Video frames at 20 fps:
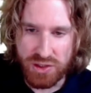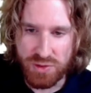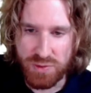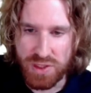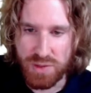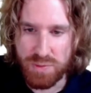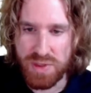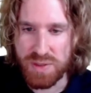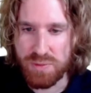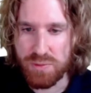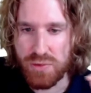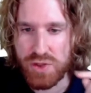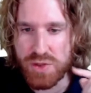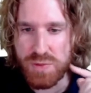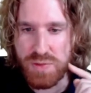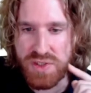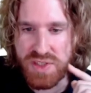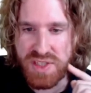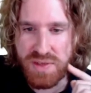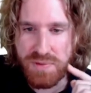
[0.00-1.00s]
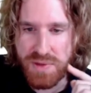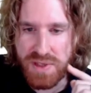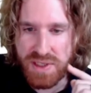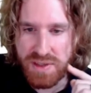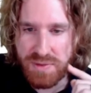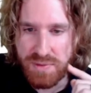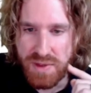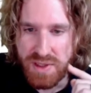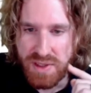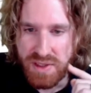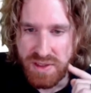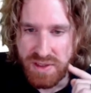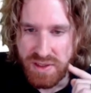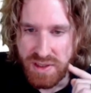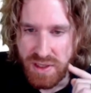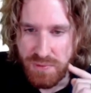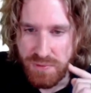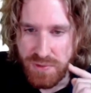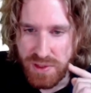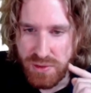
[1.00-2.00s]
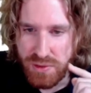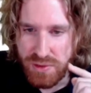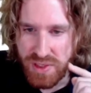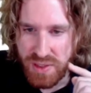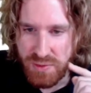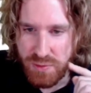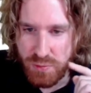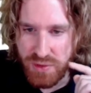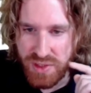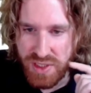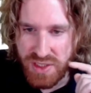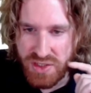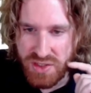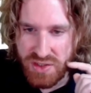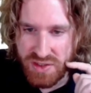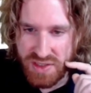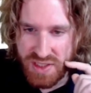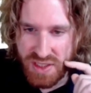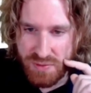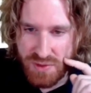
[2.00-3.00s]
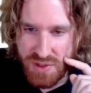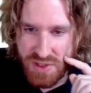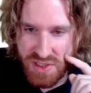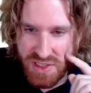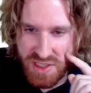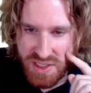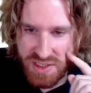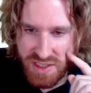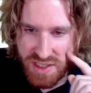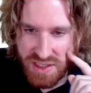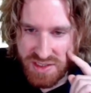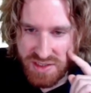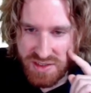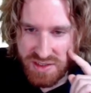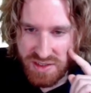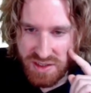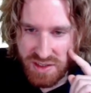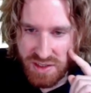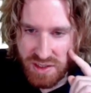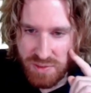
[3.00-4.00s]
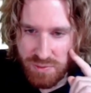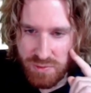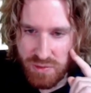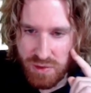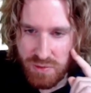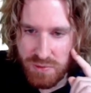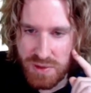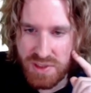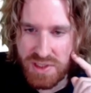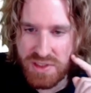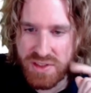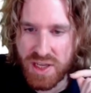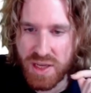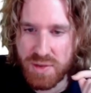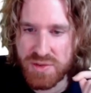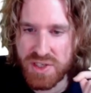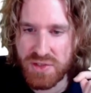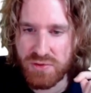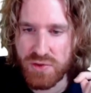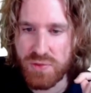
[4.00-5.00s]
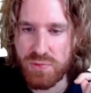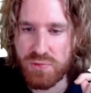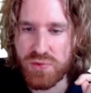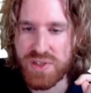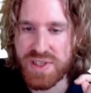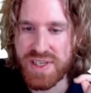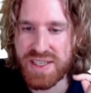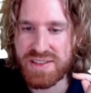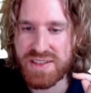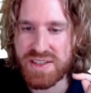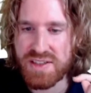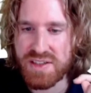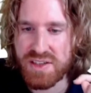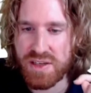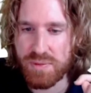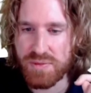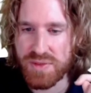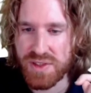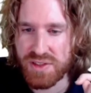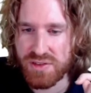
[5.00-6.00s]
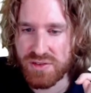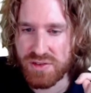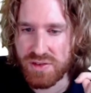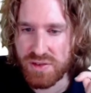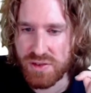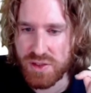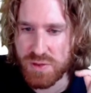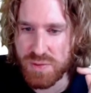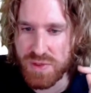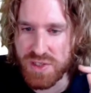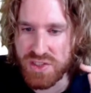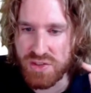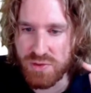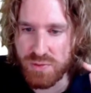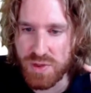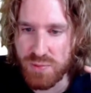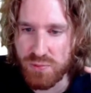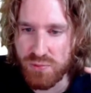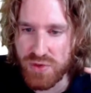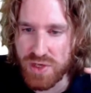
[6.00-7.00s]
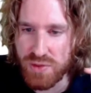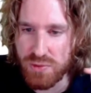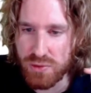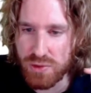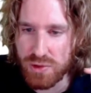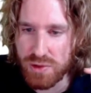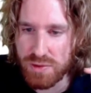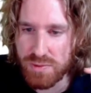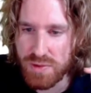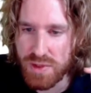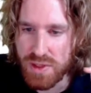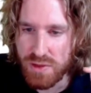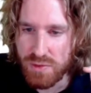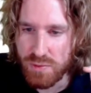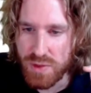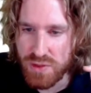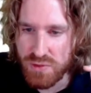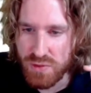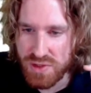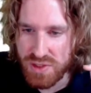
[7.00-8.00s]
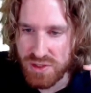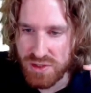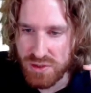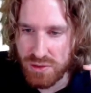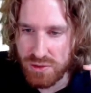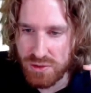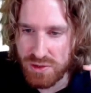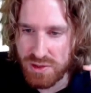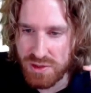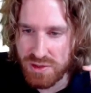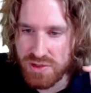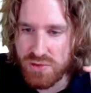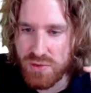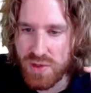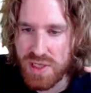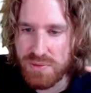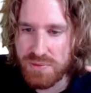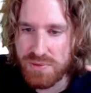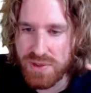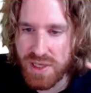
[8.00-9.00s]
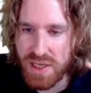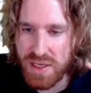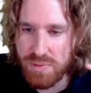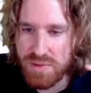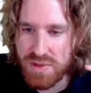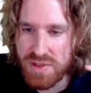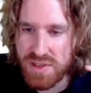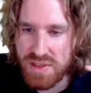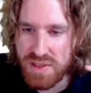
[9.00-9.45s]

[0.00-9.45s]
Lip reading: a bit more specific, if we look at prediction, then we see that of all the times that we predicted something, a speech to be pre-war, which was in total 12 times,